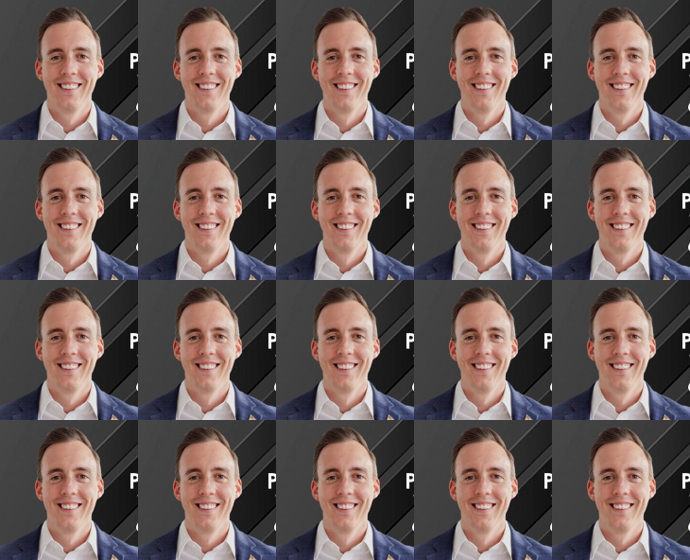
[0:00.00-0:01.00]

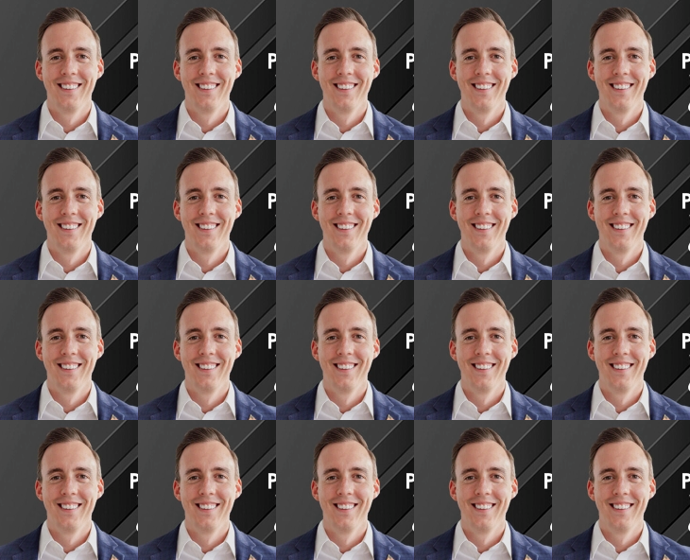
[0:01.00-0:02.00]

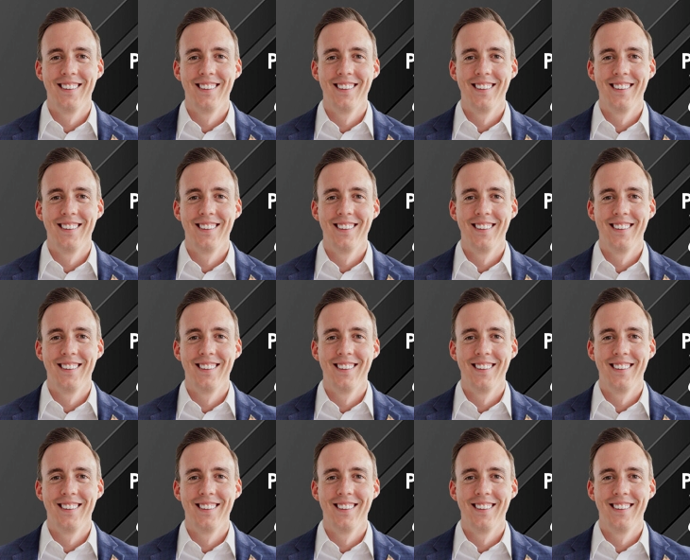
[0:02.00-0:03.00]

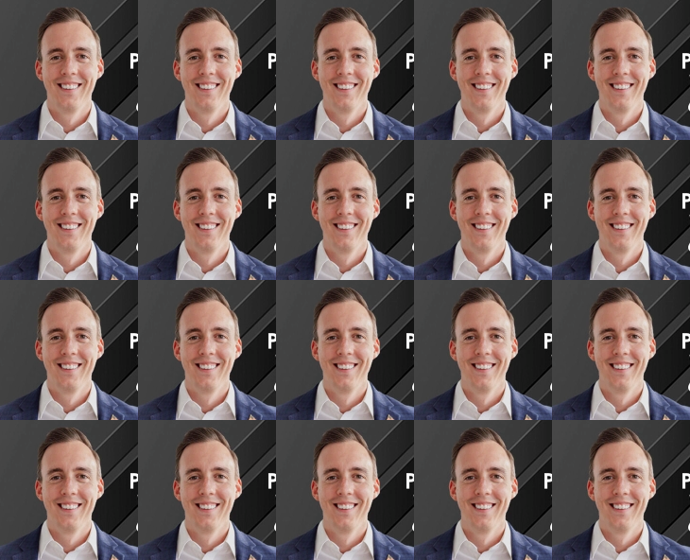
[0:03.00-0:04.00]

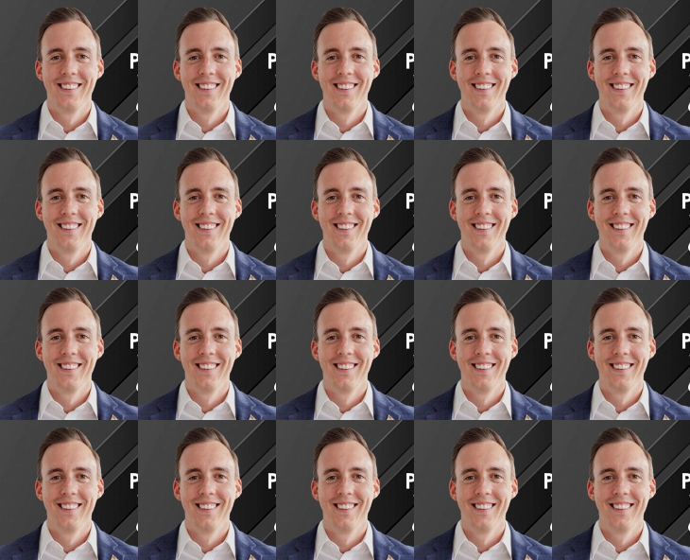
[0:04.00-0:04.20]
This is a still picture; no speech is visible.